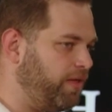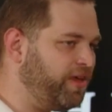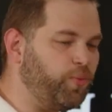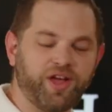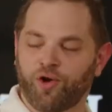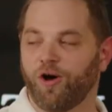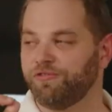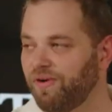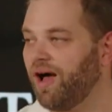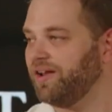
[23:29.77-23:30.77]
I think we can all
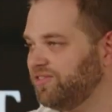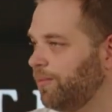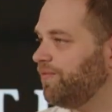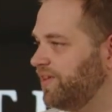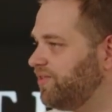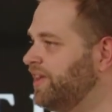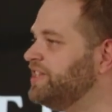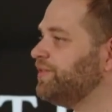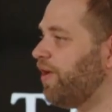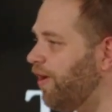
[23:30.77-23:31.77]
find some of this in
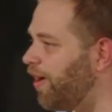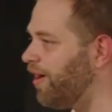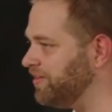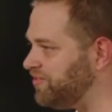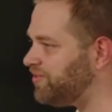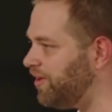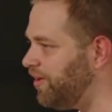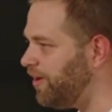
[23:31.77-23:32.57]
each of our hearts.